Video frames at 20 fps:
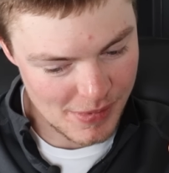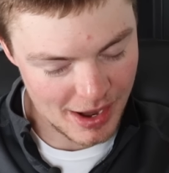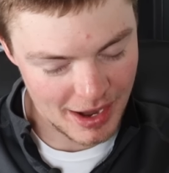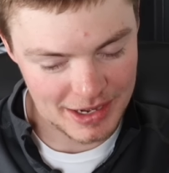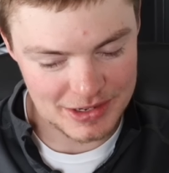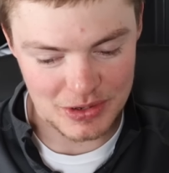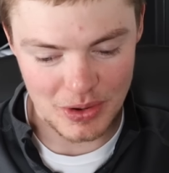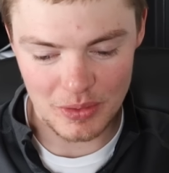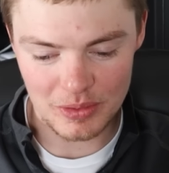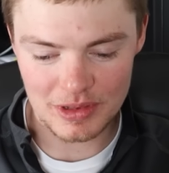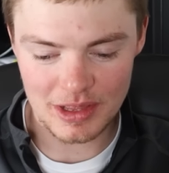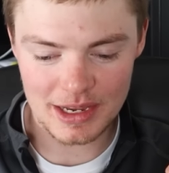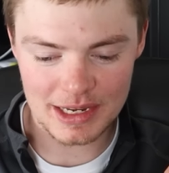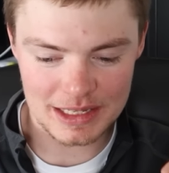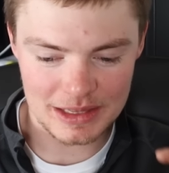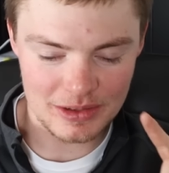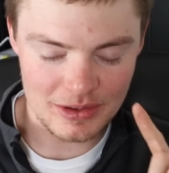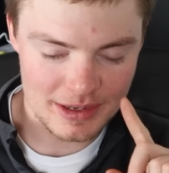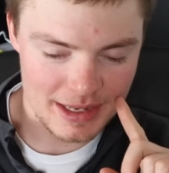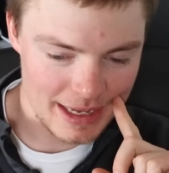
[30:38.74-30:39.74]
I don't
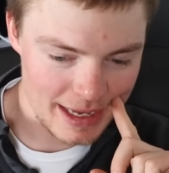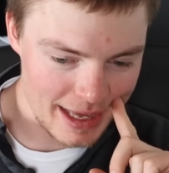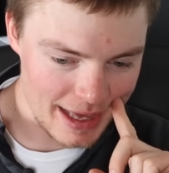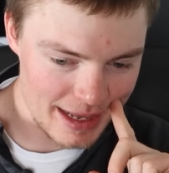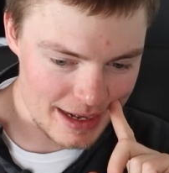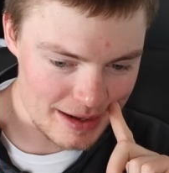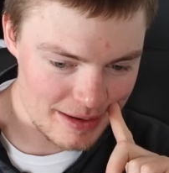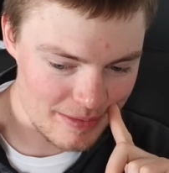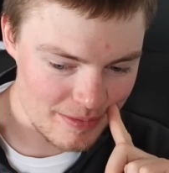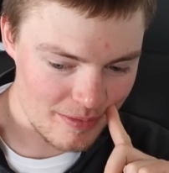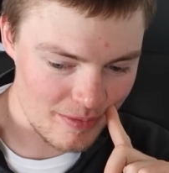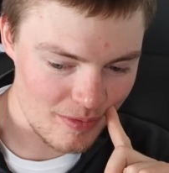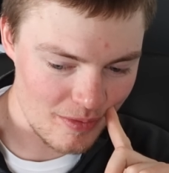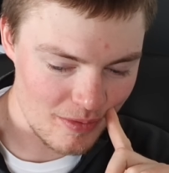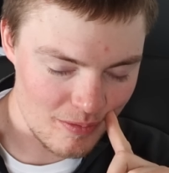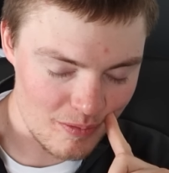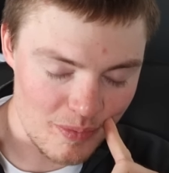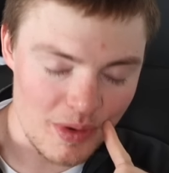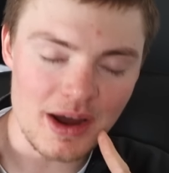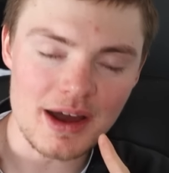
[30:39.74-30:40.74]
like looking at it,
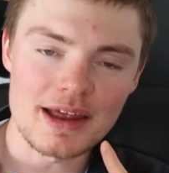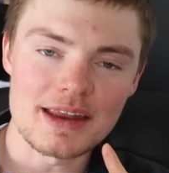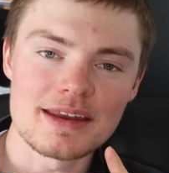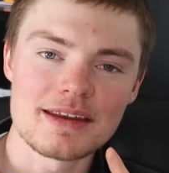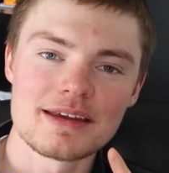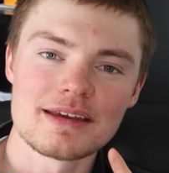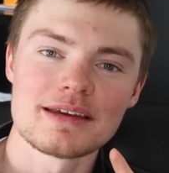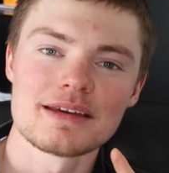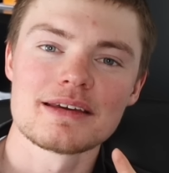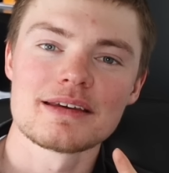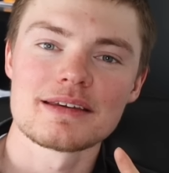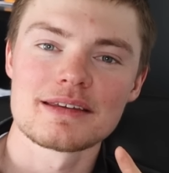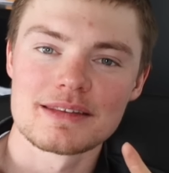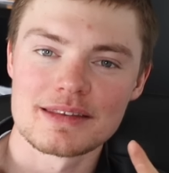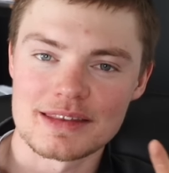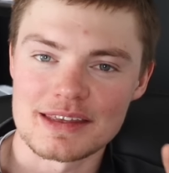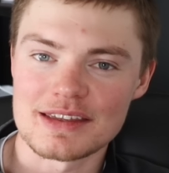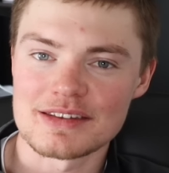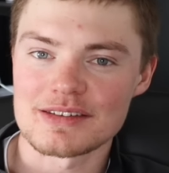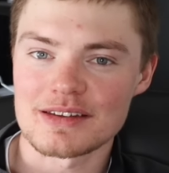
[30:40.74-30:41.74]
but
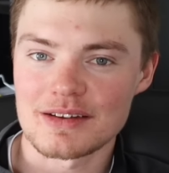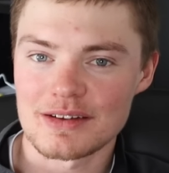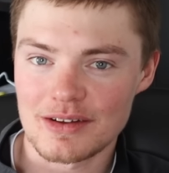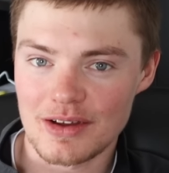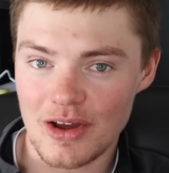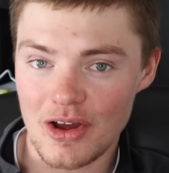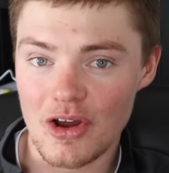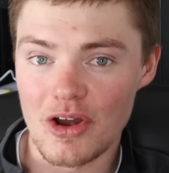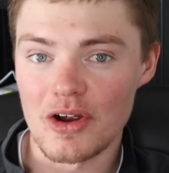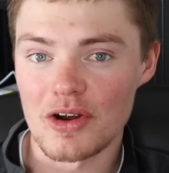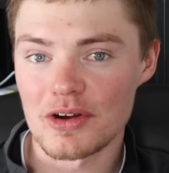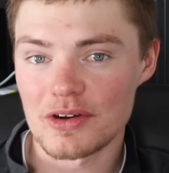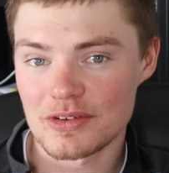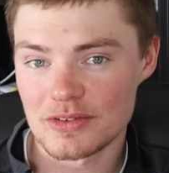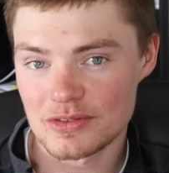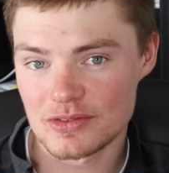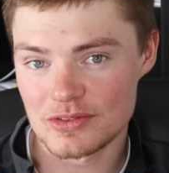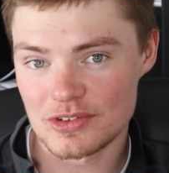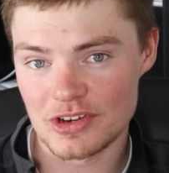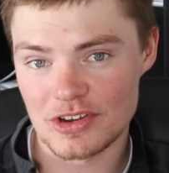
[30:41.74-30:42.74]
these
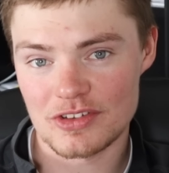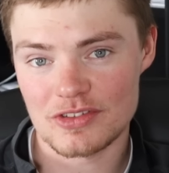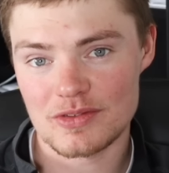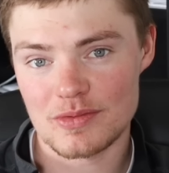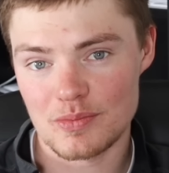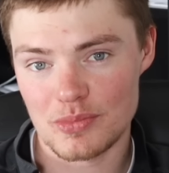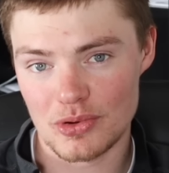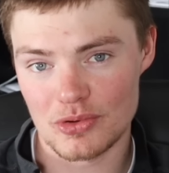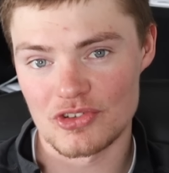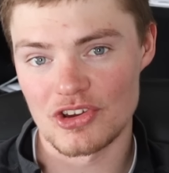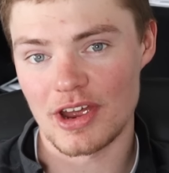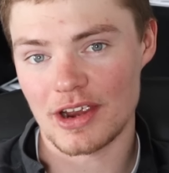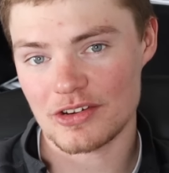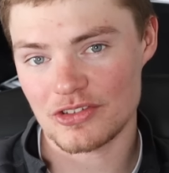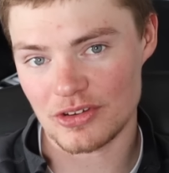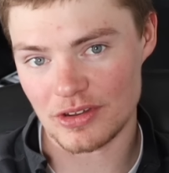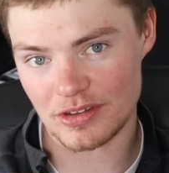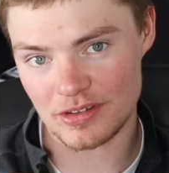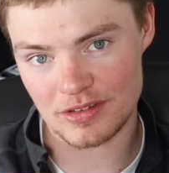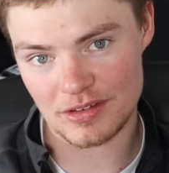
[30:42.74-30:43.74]
are just
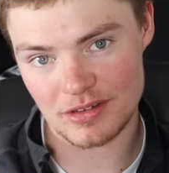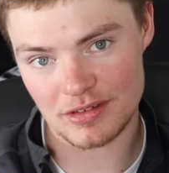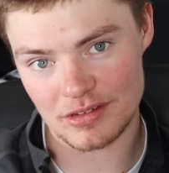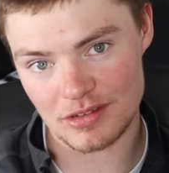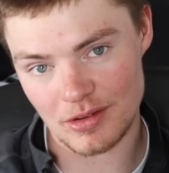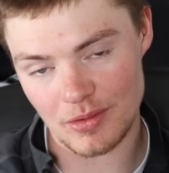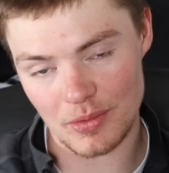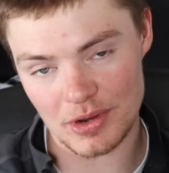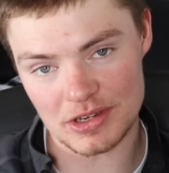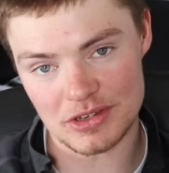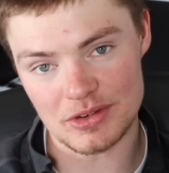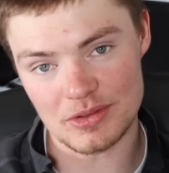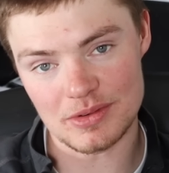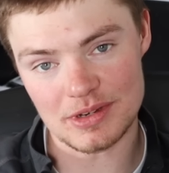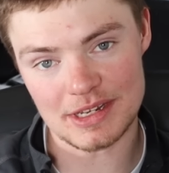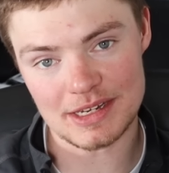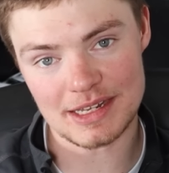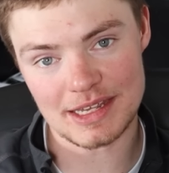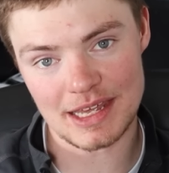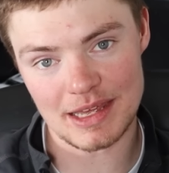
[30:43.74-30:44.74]
projections, so we do
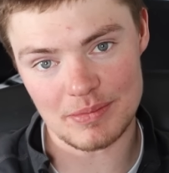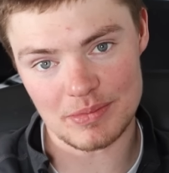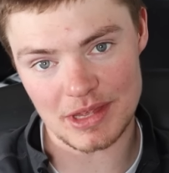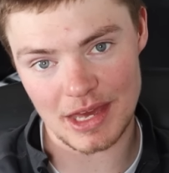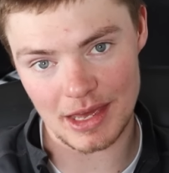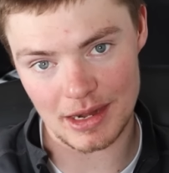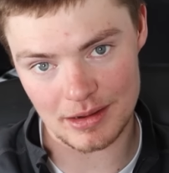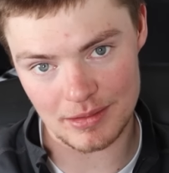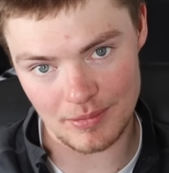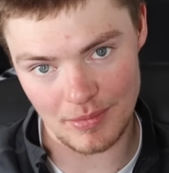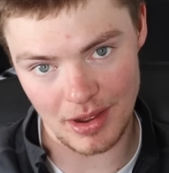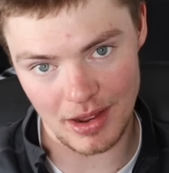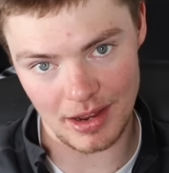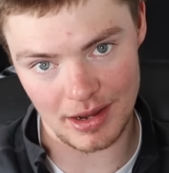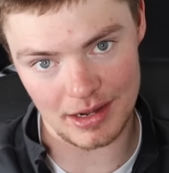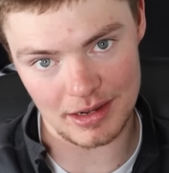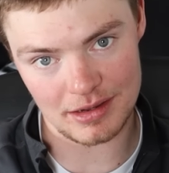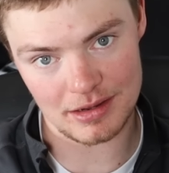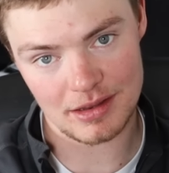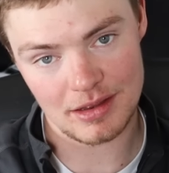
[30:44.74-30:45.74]
need to keep that in
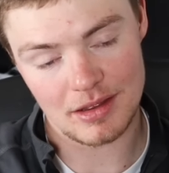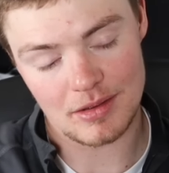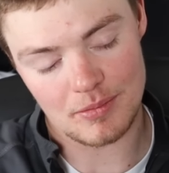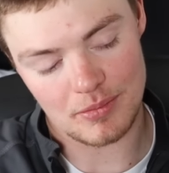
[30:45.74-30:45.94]
mind.